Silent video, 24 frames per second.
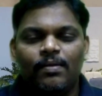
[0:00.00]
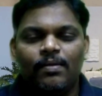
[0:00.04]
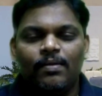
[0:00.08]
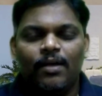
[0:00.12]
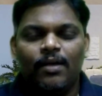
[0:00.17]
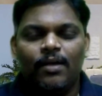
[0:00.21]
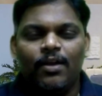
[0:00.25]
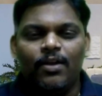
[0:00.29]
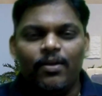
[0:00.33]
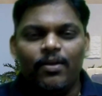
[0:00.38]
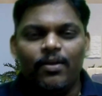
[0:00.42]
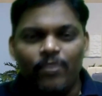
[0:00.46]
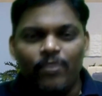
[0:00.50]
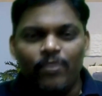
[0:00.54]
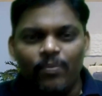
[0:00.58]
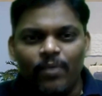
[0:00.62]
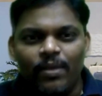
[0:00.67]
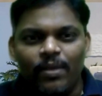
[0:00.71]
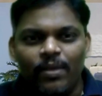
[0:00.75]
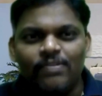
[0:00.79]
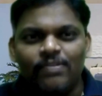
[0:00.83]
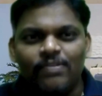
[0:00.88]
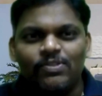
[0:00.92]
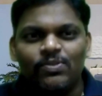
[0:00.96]
Hello
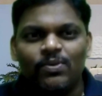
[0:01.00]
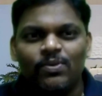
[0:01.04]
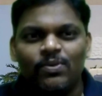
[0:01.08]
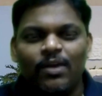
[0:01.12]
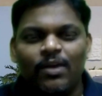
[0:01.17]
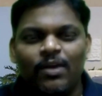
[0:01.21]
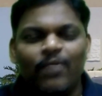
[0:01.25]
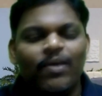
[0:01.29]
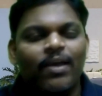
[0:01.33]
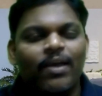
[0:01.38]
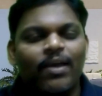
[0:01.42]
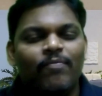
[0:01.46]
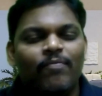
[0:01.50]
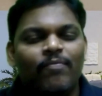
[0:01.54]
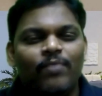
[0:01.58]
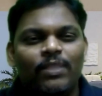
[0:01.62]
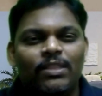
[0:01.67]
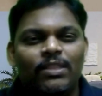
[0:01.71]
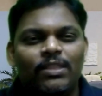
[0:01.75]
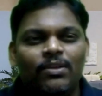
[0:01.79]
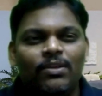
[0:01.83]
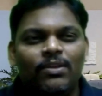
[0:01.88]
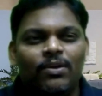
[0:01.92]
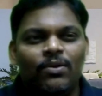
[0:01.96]
everyone. So now I am with
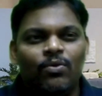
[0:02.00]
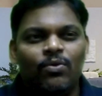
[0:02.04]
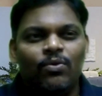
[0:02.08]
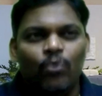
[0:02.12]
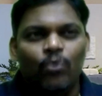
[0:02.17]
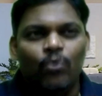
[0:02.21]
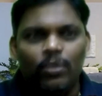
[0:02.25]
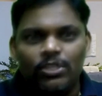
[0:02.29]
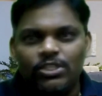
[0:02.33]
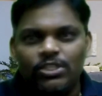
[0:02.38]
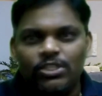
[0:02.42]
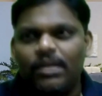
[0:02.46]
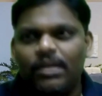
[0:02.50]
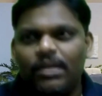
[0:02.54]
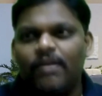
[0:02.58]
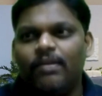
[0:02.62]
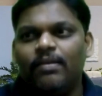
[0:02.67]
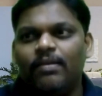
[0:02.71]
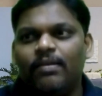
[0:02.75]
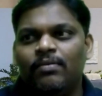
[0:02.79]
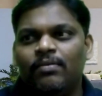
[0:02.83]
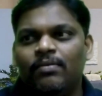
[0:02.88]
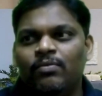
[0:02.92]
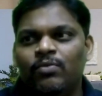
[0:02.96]
Gulshan,
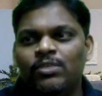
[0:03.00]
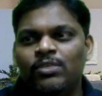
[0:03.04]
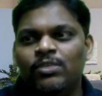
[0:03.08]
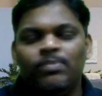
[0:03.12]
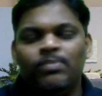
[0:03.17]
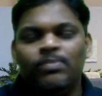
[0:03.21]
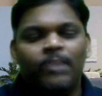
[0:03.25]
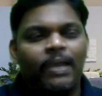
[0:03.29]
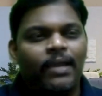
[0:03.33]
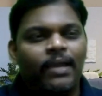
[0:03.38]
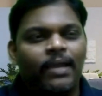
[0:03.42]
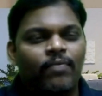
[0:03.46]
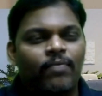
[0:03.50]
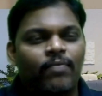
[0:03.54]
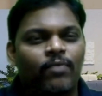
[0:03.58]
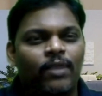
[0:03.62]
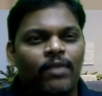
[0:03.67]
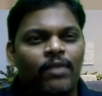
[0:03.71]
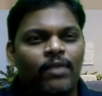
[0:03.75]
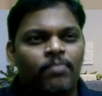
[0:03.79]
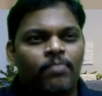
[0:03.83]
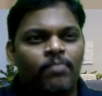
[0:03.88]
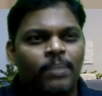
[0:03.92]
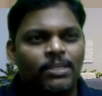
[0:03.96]
who is one
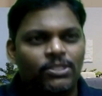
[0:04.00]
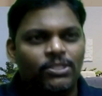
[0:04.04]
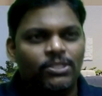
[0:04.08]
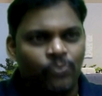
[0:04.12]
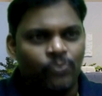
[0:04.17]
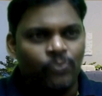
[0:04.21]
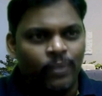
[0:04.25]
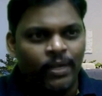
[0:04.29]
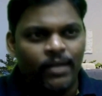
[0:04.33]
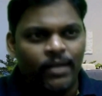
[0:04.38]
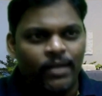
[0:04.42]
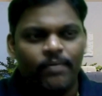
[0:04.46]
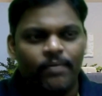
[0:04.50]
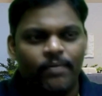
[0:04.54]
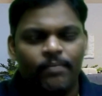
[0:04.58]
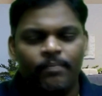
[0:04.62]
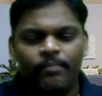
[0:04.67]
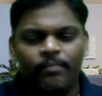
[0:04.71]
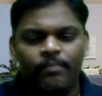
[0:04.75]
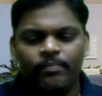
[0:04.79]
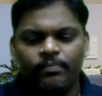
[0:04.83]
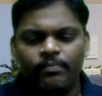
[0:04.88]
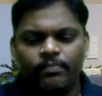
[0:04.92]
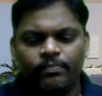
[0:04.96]
of my students.
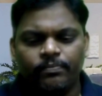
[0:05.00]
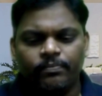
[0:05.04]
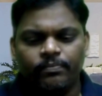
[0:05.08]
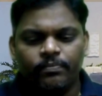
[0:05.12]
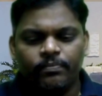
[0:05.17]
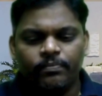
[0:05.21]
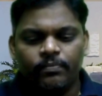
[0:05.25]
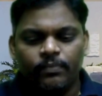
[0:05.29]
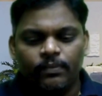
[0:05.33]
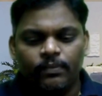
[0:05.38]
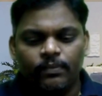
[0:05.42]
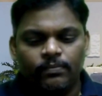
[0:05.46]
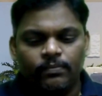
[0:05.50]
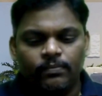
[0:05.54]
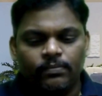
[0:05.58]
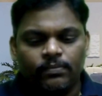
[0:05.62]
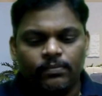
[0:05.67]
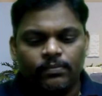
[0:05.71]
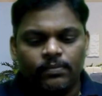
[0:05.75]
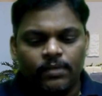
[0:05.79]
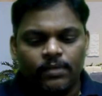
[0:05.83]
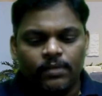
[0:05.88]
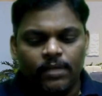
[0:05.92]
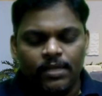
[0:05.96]

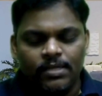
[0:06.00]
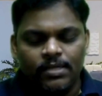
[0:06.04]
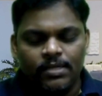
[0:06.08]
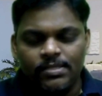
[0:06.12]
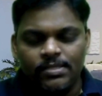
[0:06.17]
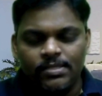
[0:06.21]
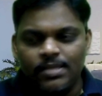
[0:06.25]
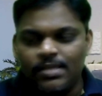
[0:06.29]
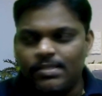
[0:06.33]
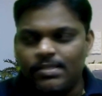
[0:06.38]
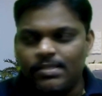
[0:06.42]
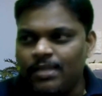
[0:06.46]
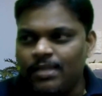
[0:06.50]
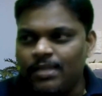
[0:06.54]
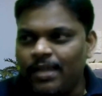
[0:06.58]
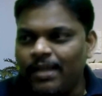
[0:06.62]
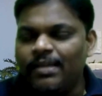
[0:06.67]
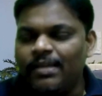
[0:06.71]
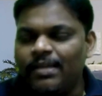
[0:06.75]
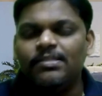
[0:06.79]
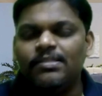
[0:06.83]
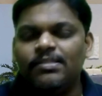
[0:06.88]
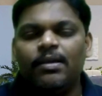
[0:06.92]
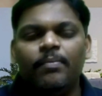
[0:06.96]
In CSE GATE
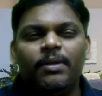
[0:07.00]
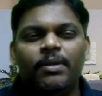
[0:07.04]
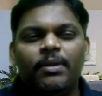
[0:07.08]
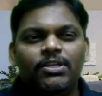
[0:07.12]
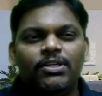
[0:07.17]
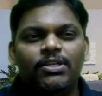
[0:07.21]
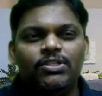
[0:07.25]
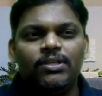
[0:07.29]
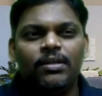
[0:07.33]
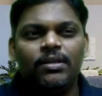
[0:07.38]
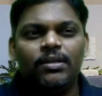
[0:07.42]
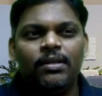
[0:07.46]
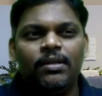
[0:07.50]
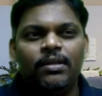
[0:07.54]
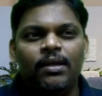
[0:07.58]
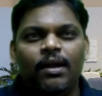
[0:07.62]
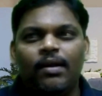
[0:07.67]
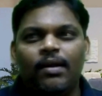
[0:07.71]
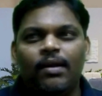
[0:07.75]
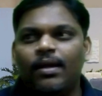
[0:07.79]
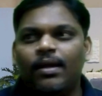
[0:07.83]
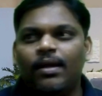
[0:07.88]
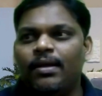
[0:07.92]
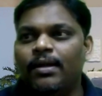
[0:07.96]
examination, he
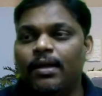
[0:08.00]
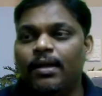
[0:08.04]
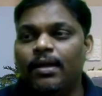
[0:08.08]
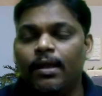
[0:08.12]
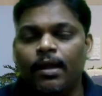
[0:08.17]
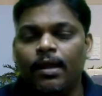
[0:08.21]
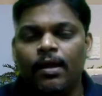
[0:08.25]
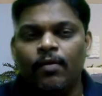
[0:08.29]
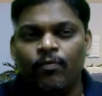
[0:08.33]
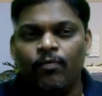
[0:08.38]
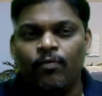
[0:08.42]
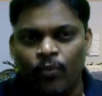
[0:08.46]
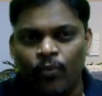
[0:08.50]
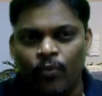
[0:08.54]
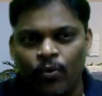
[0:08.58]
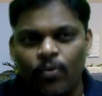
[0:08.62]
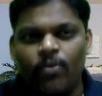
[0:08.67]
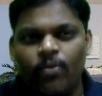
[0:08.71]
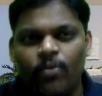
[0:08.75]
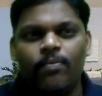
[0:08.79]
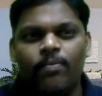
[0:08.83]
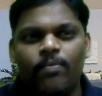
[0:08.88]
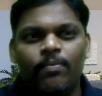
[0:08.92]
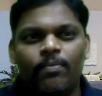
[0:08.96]
got All India rank 4,